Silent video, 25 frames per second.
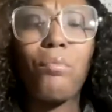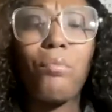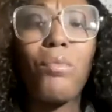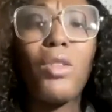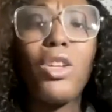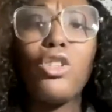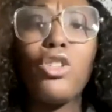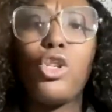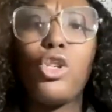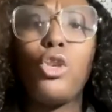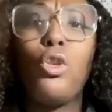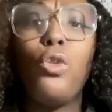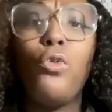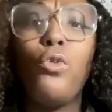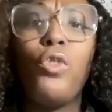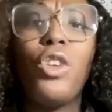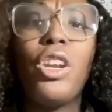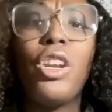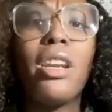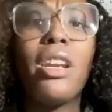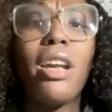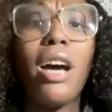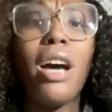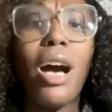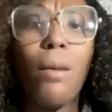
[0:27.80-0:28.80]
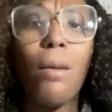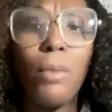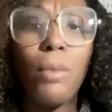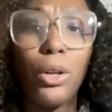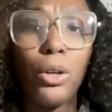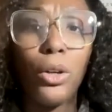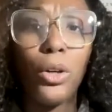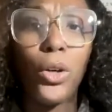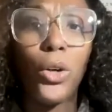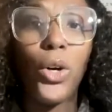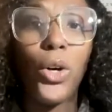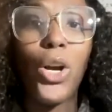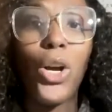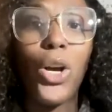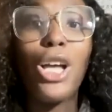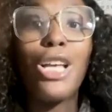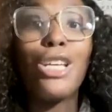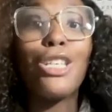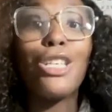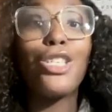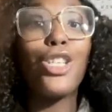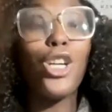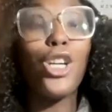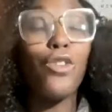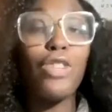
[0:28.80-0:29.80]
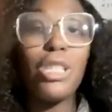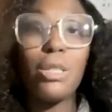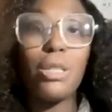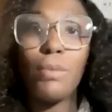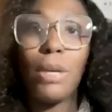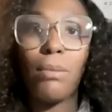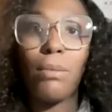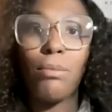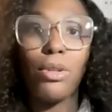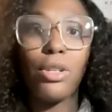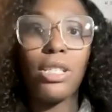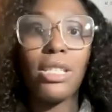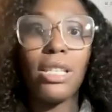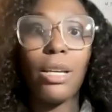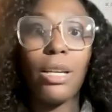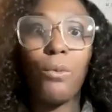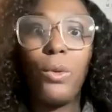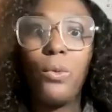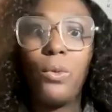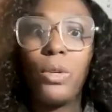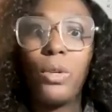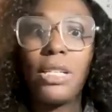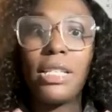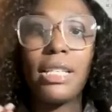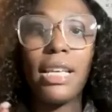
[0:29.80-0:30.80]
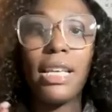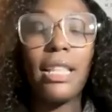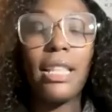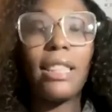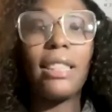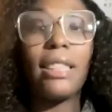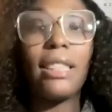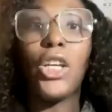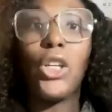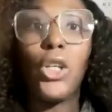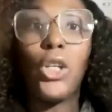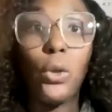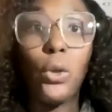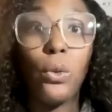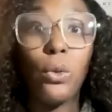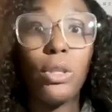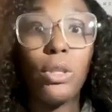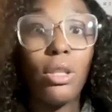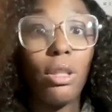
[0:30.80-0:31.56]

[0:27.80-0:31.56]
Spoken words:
two phenomenal service members, and we want to say thank you